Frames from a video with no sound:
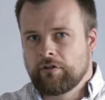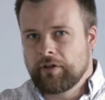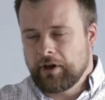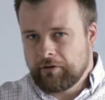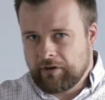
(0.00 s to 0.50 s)

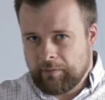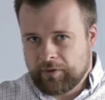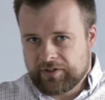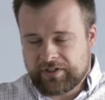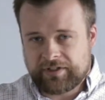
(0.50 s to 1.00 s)
their
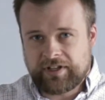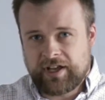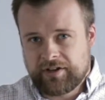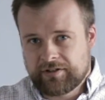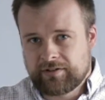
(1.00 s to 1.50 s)

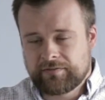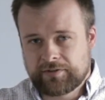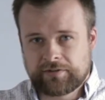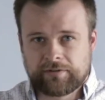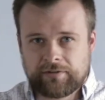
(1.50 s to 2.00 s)
representation of
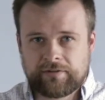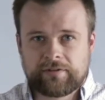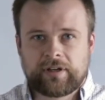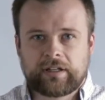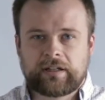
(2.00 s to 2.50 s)

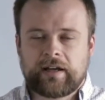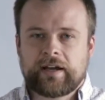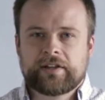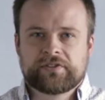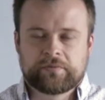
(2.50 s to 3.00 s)
truth
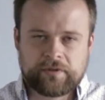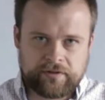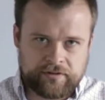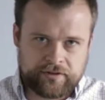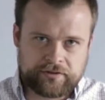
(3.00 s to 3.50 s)
aligns
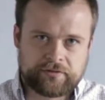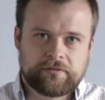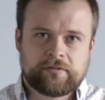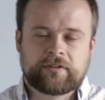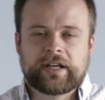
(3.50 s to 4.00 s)
with the
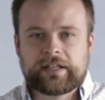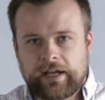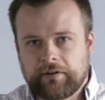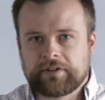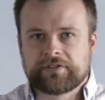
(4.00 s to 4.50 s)
truth laid
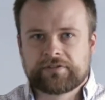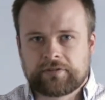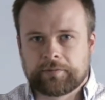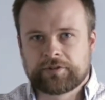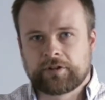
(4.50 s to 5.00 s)
down in
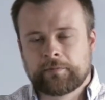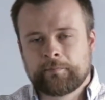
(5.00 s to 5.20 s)
Scripture.